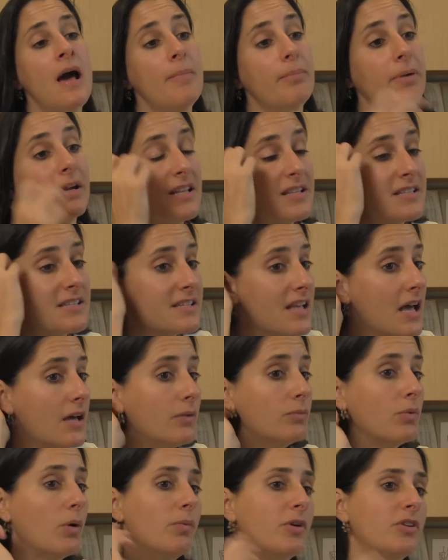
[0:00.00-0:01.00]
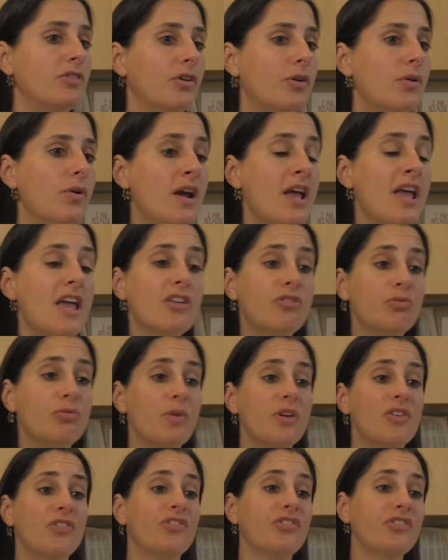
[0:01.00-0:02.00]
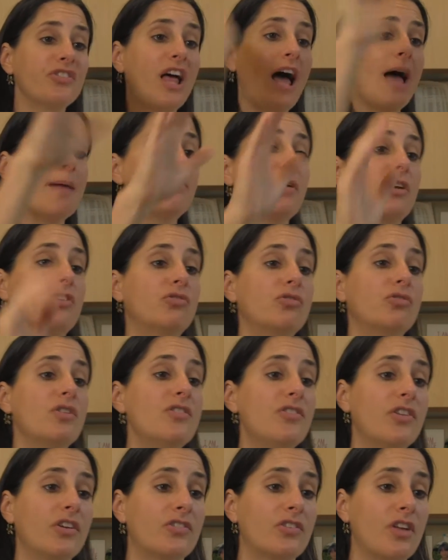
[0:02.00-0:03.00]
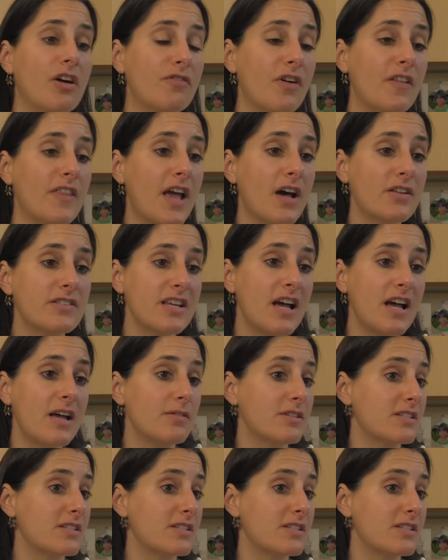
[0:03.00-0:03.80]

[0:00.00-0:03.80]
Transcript: But instead, what we do is we slap extrinsic stuff on the outside.